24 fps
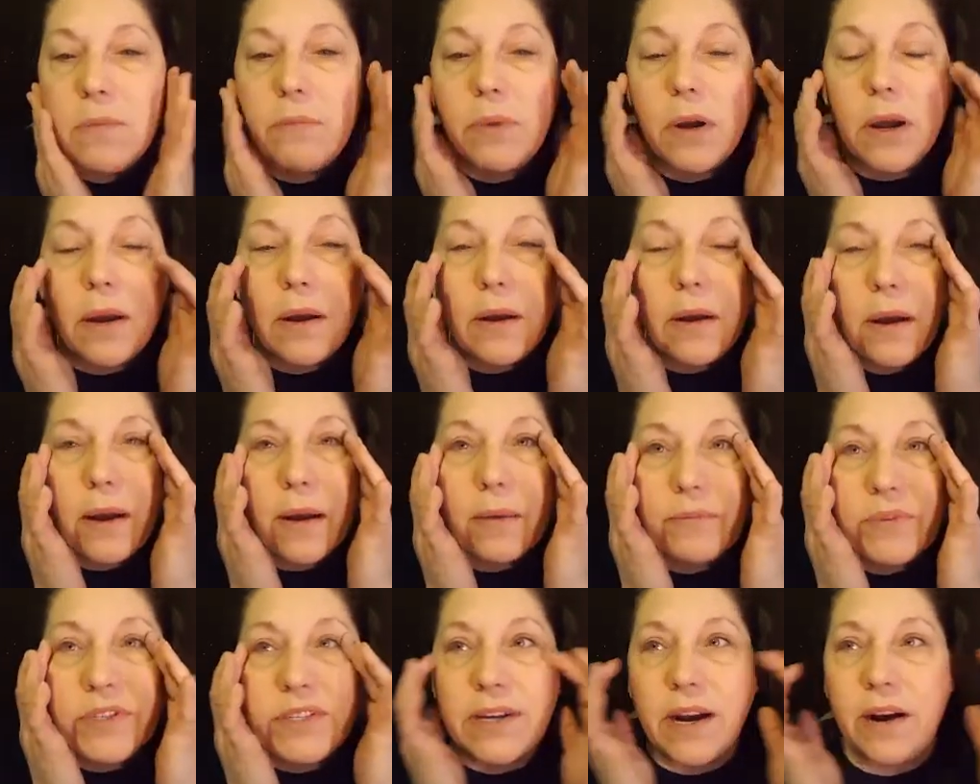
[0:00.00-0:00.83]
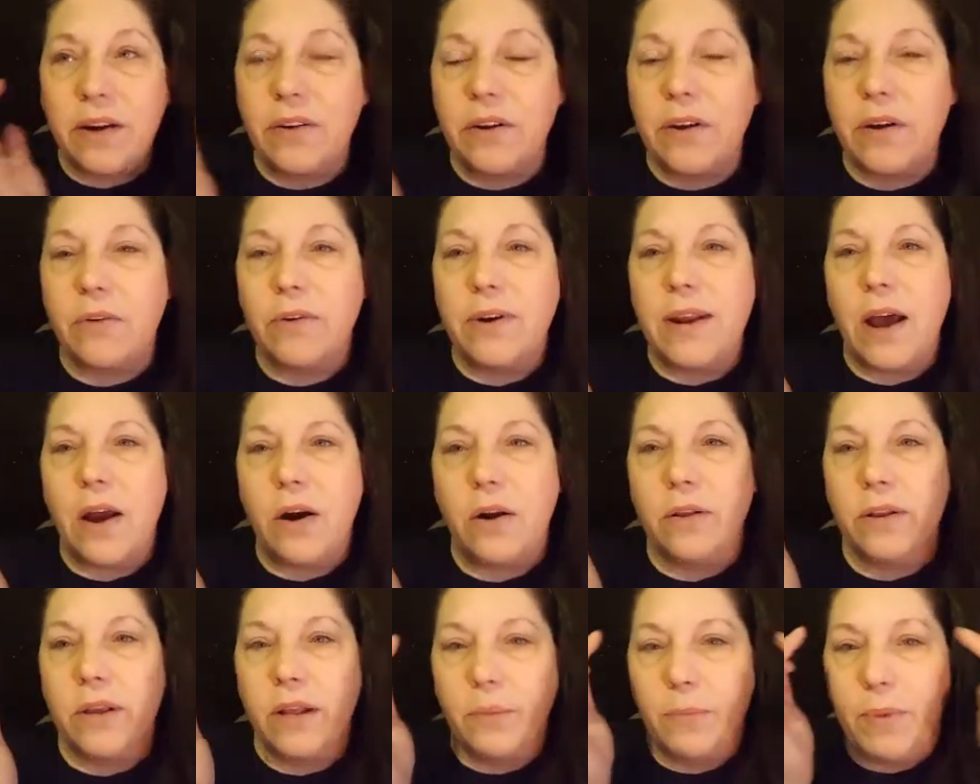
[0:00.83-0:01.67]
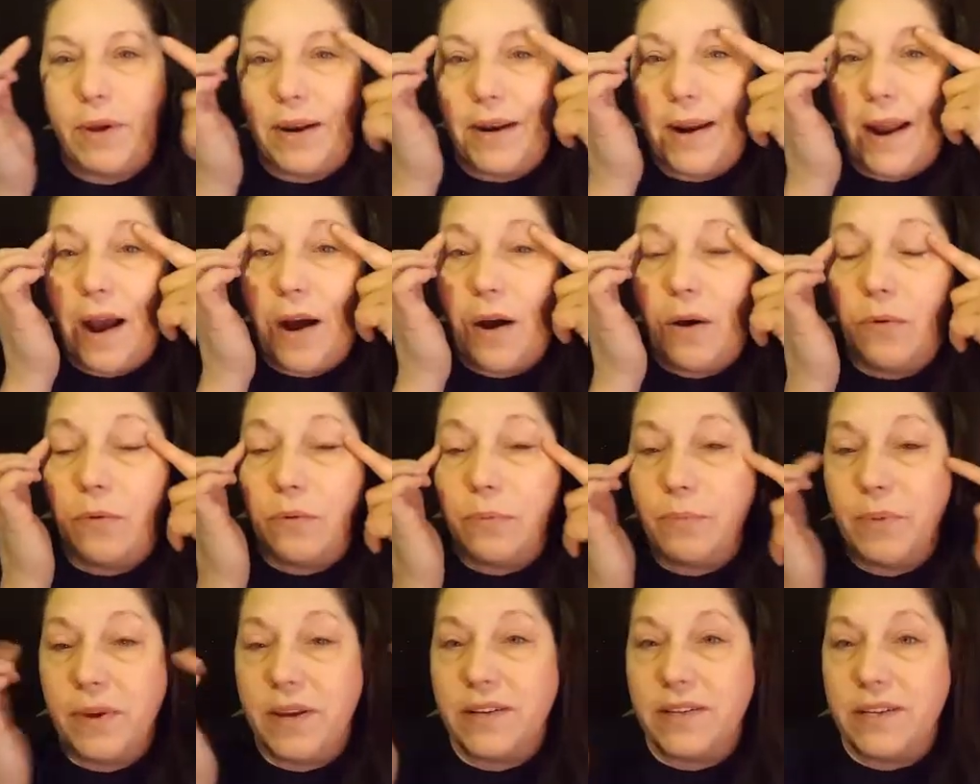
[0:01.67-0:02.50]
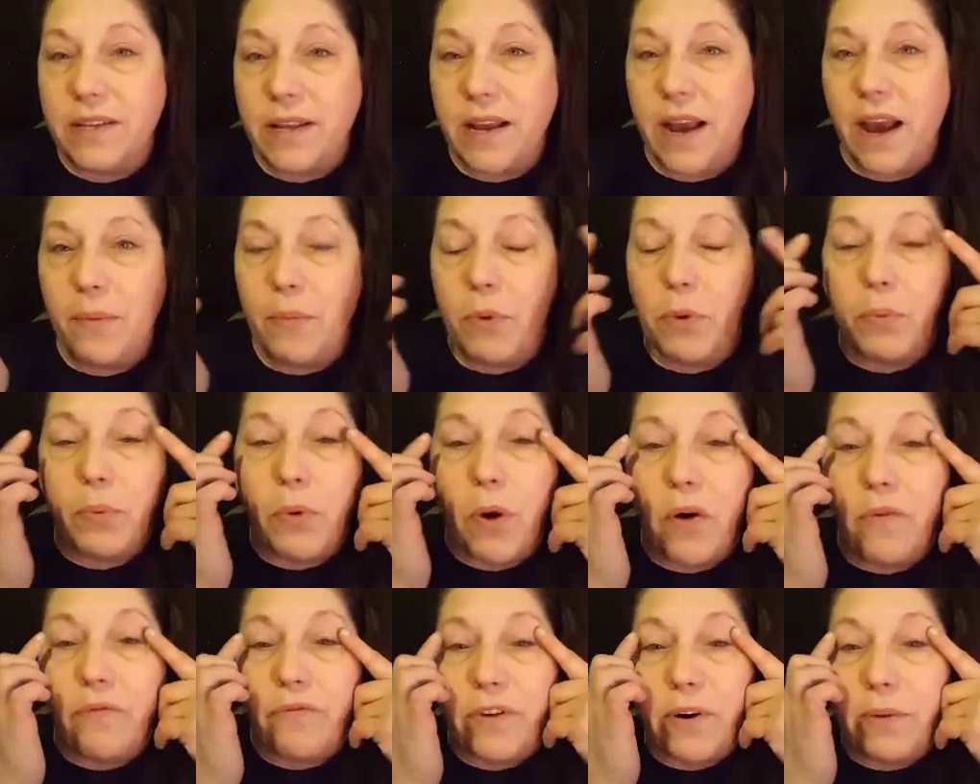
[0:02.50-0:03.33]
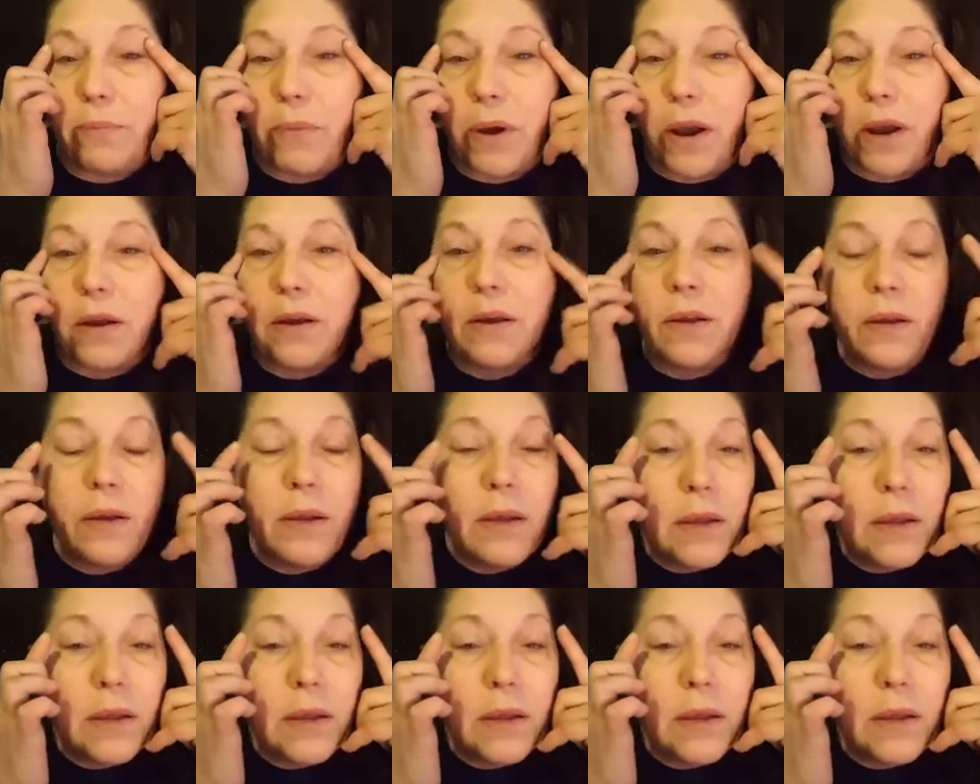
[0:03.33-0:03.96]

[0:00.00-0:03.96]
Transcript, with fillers: but I'm starting to go down a little bit now because of the ibuprofen, but